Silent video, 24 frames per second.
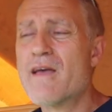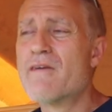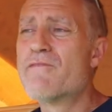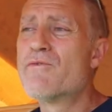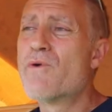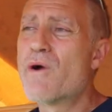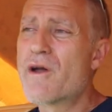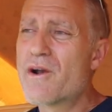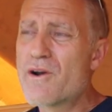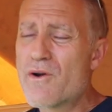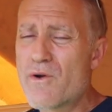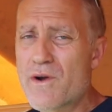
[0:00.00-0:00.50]

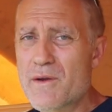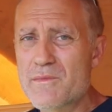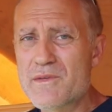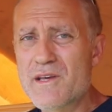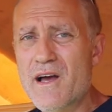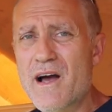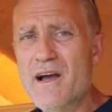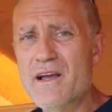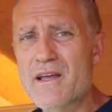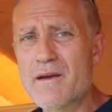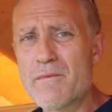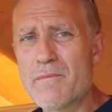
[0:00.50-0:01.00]
If you want to know what I'm
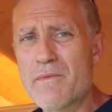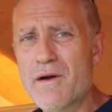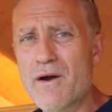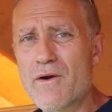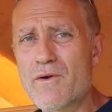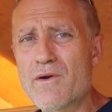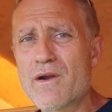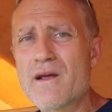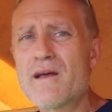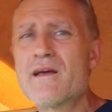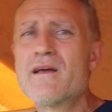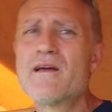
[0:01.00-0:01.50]
talking
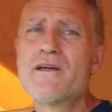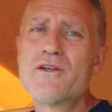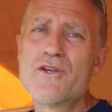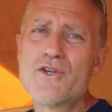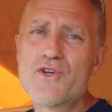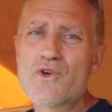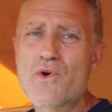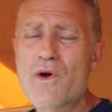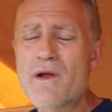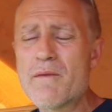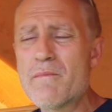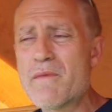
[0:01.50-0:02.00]
about,
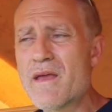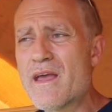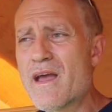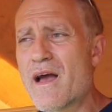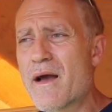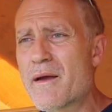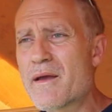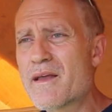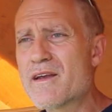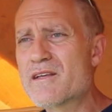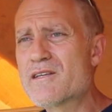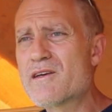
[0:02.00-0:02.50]
join
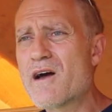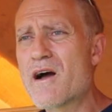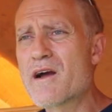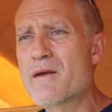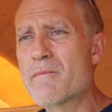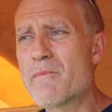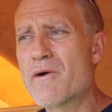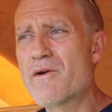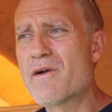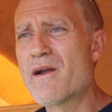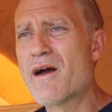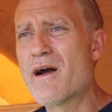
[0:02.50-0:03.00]
me. I'm going to
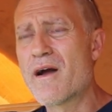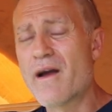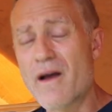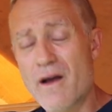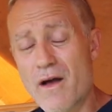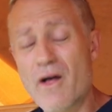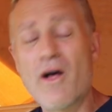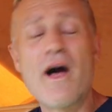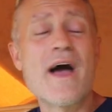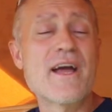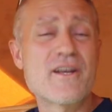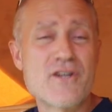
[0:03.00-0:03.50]
talk about,
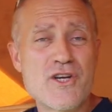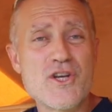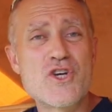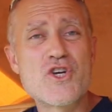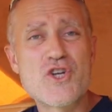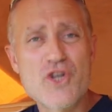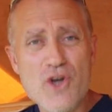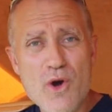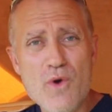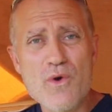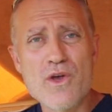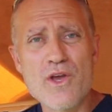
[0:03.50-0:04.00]
I'll actually
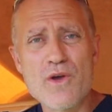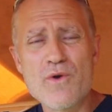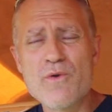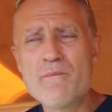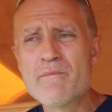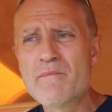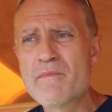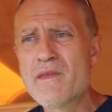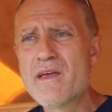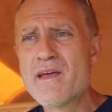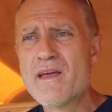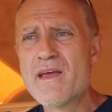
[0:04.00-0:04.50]
show you
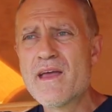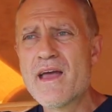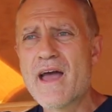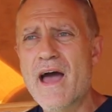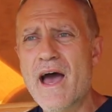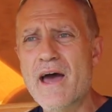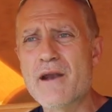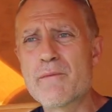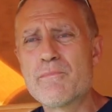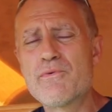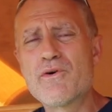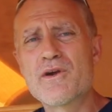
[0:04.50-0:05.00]

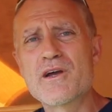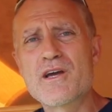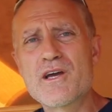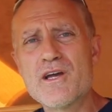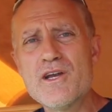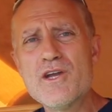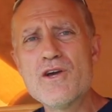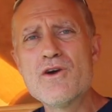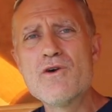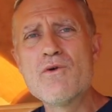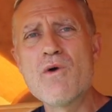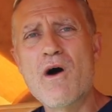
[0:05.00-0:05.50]
how to put a
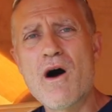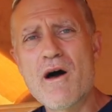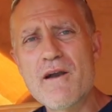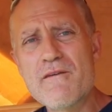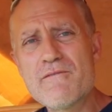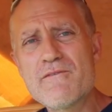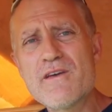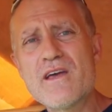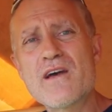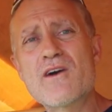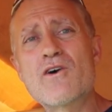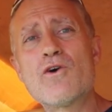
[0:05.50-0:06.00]
canoe on
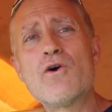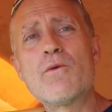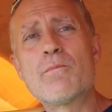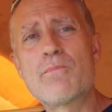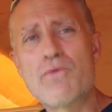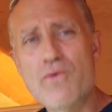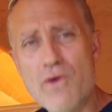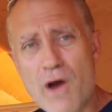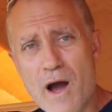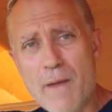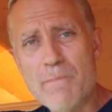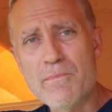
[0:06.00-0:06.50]
a vehicle
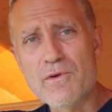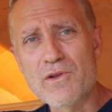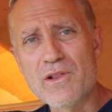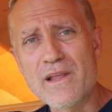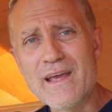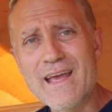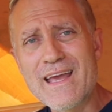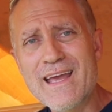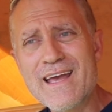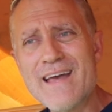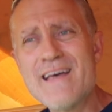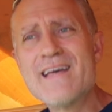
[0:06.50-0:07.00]

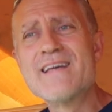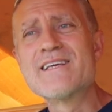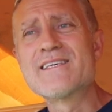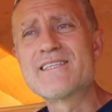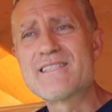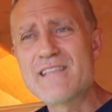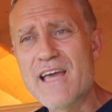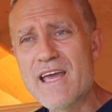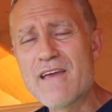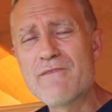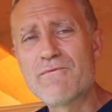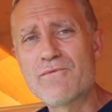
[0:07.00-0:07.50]
properly,
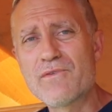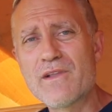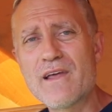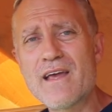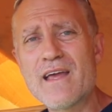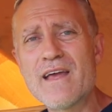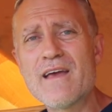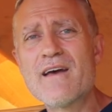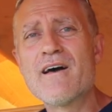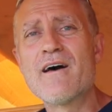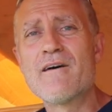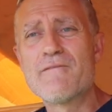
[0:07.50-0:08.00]

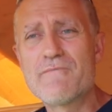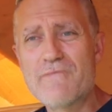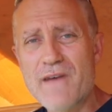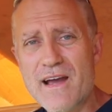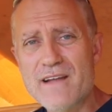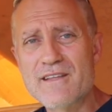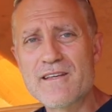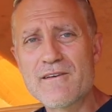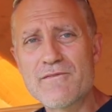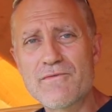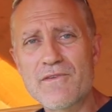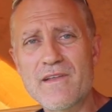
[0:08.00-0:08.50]
safely,
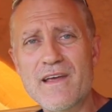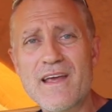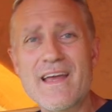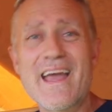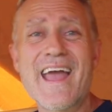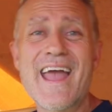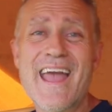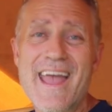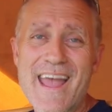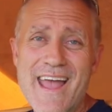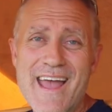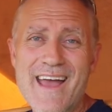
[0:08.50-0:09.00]

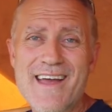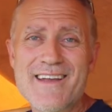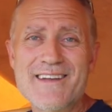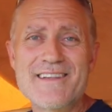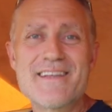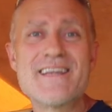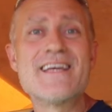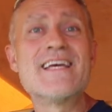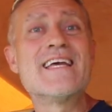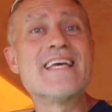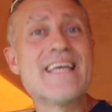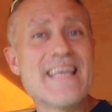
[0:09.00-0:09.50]
effectively,
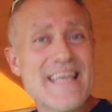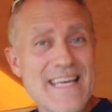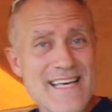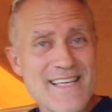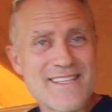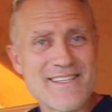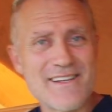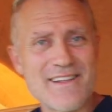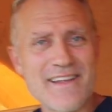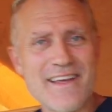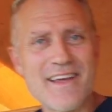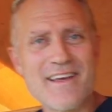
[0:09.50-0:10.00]
and
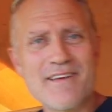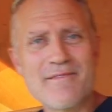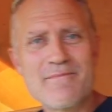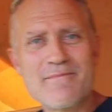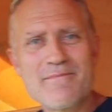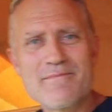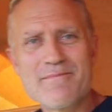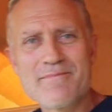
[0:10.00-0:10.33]
easily.